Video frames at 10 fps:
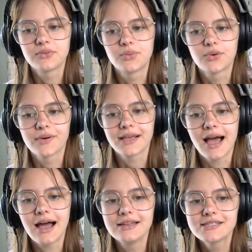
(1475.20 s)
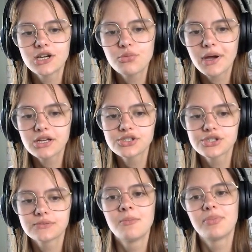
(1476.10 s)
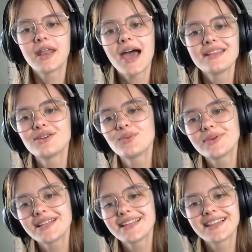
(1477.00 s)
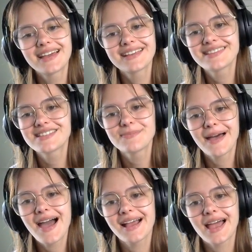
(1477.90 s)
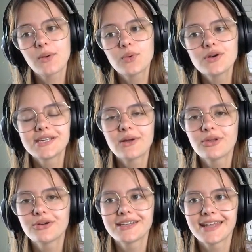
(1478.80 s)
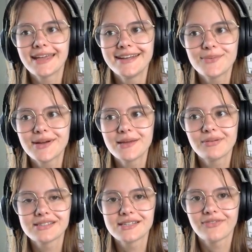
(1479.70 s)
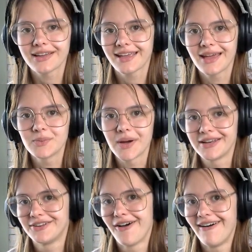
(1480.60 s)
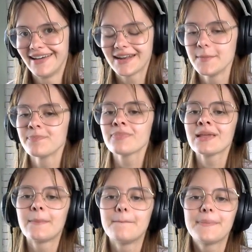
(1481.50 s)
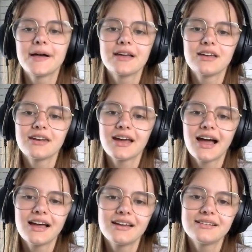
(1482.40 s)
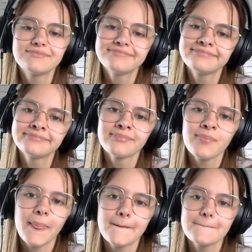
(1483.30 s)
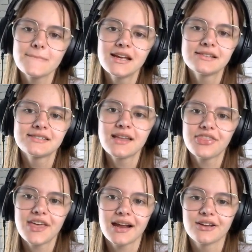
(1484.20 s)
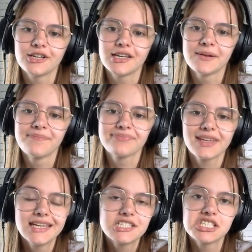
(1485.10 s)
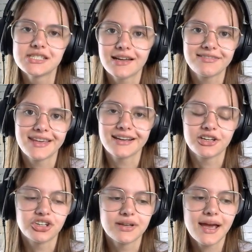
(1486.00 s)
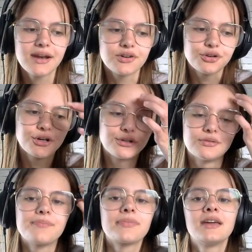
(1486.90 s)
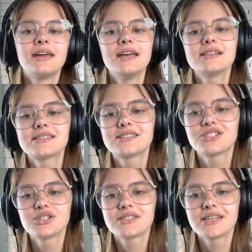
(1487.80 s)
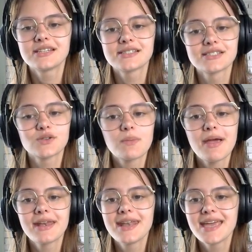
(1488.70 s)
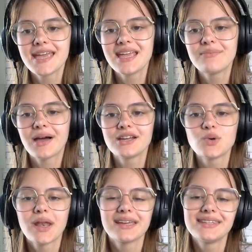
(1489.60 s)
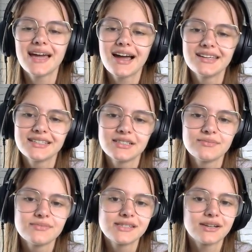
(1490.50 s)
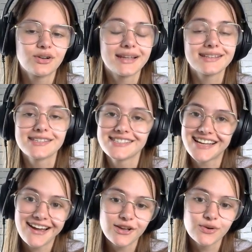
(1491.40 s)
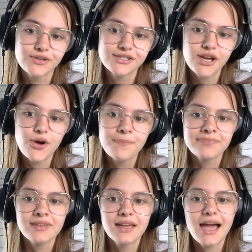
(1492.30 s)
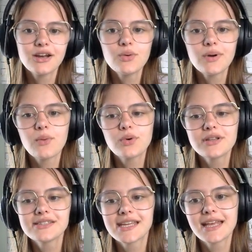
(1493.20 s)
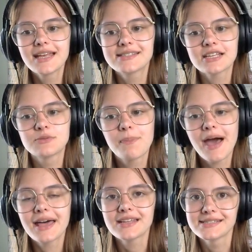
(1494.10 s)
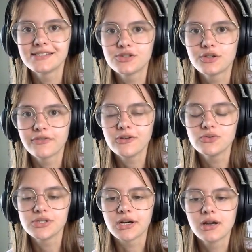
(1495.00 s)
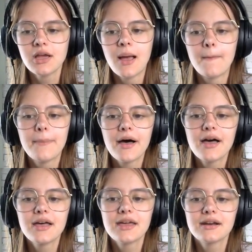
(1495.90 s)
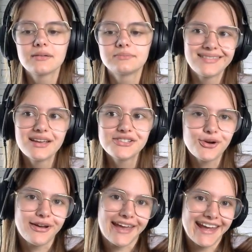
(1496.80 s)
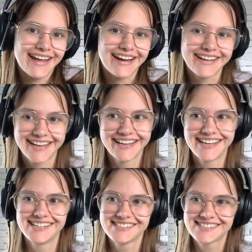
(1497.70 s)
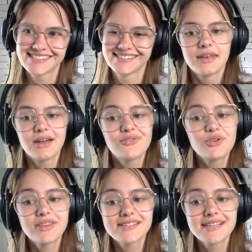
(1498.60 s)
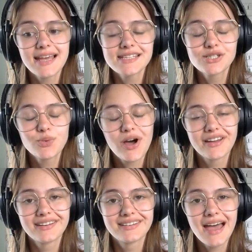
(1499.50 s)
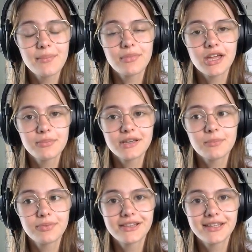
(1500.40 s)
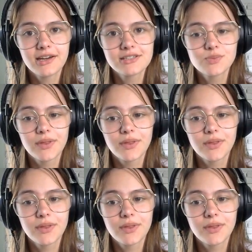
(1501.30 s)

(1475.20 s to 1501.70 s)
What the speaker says: Roaring High so much. But I don't really like this pack. I will download it anyway, because if I can, why not? But it's not that good. It's just not that good. I don't know. It's just, it doesn't scream my name. I don't like the items. I don't like the style. So I wouldn't say it's as bad as Into the Future, but it's okay, I guess. Now for this last one, I'm gonna be completely honest with